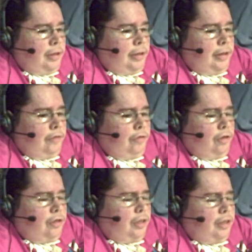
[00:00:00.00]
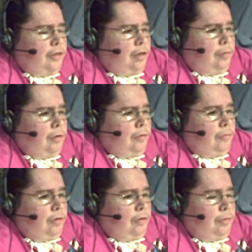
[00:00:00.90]
if you didn't see that coming,
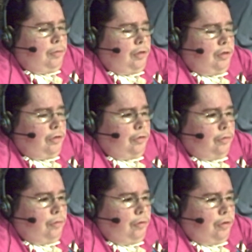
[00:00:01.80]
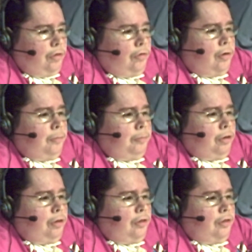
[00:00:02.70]
there's something seriously wrong with you. But
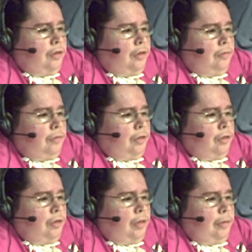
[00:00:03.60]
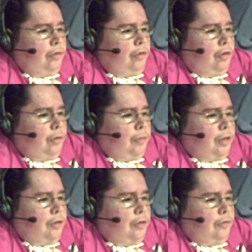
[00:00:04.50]
we still got about 30
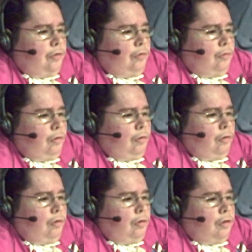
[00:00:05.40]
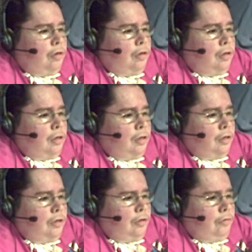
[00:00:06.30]
minutes left on Raw.
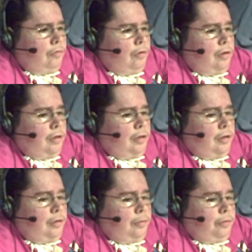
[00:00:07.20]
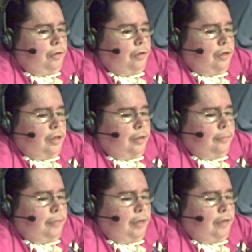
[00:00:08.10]
So, what's the
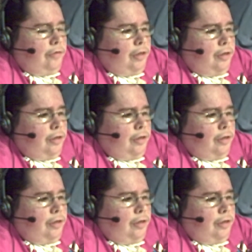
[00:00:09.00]
main event?